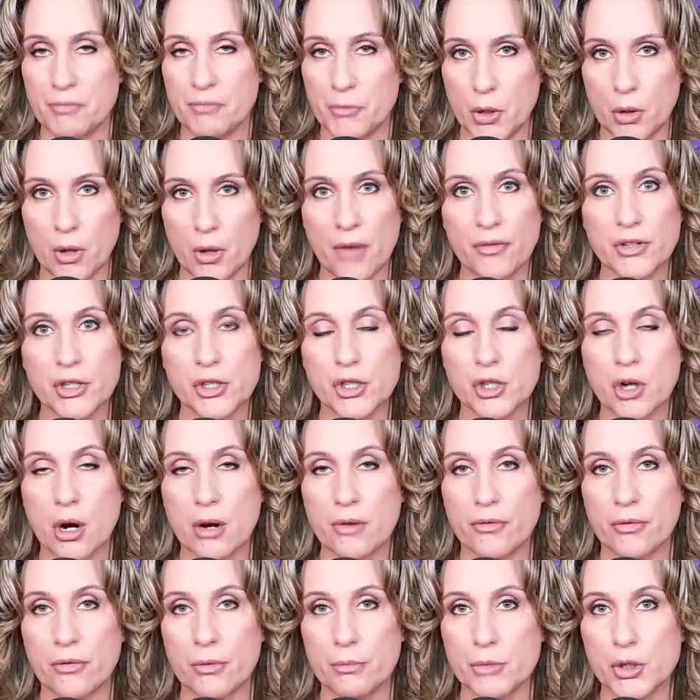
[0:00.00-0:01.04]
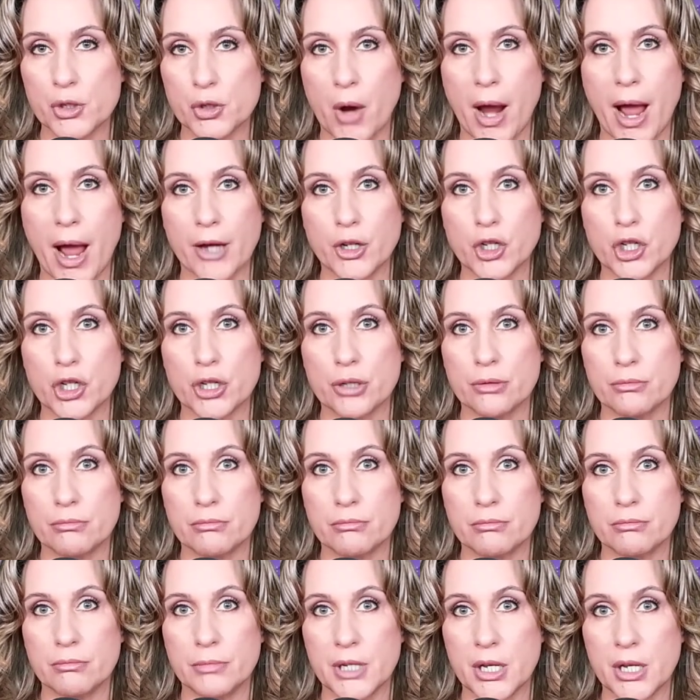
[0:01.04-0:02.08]
You'll have to start from scratch,
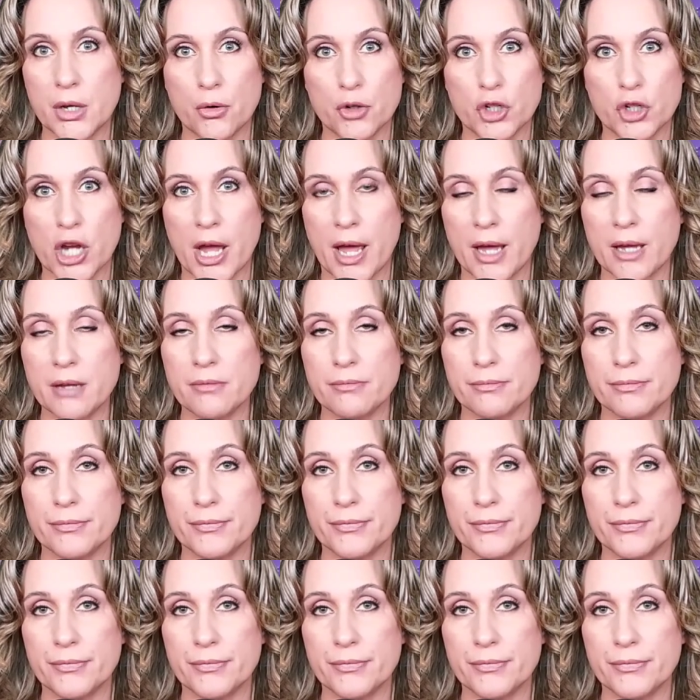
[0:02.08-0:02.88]
DOJ.